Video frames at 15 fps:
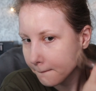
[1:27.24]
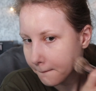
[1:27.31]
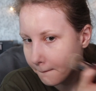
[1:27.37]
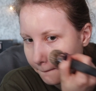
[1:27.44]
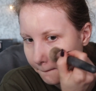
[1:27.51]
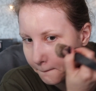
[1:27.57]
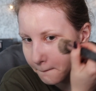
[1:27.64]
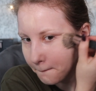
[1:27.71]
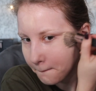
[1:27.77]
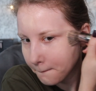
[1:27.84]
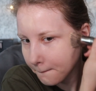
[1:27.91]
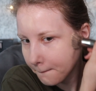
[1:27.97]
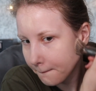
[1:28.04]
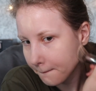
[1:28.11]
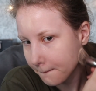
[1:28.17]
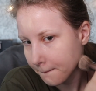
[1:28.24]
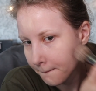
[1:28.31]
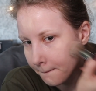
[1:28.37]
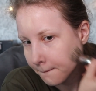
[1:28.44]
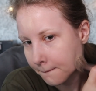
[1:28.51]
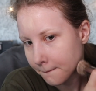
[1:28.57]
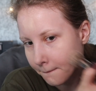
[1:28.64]
a lot of mousse
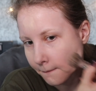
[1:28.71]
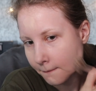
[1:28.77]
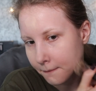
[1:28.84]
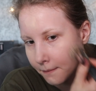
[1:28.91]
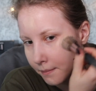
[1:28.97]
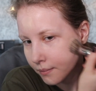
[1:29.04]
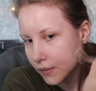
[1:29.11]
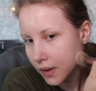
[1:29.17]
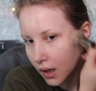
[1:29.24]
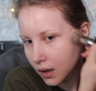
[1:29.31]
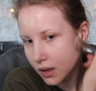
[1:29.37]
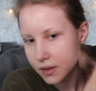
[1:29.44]
foundation, and